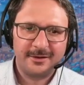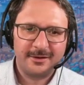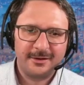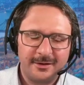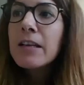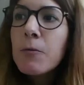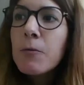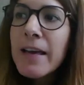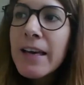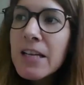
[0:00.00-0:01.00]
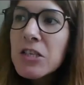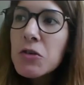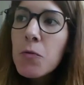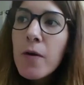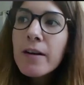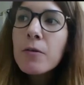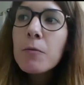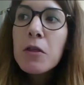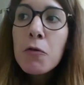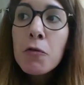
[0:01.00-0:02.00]
Like, why can't you work
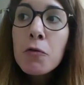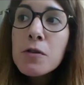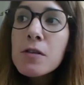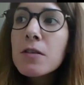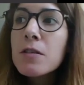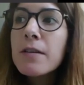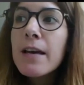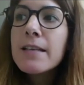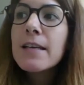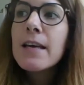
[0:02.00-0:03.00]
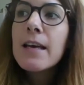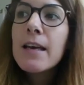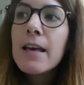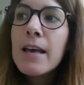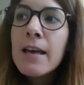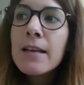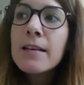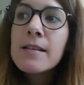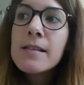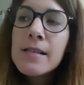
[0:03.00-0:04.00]
with roots to get
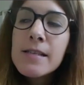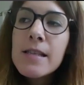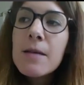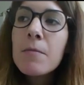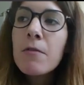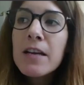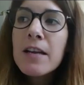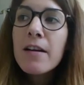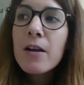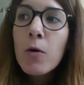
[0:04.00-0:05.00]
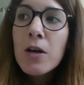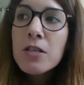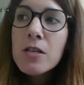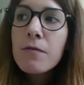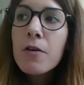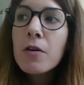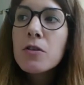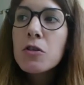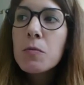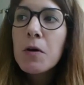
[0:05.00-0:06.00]
a system of linear equations for
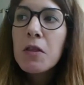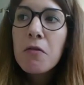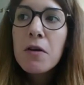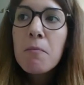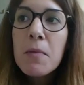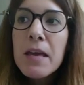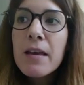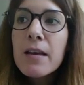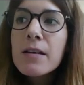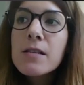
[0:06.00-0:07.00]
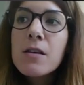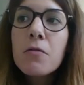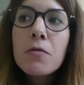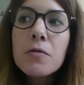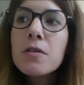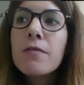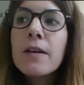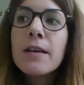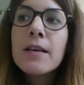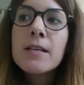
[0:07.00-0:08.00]
2.3b? So root of
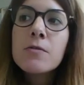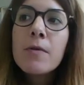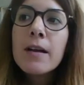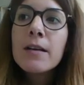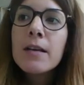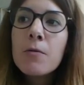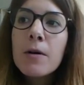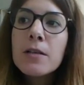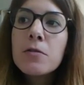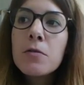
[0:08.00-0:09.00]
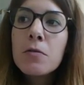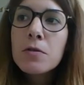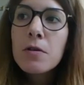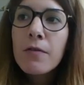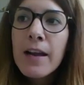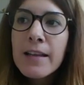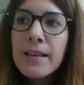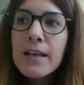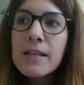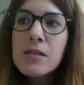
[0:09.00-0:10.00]
x1 equal to root of
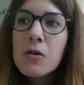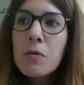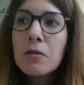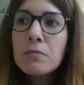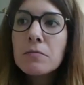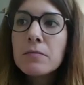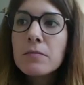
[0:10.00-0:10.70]
lambda and so on.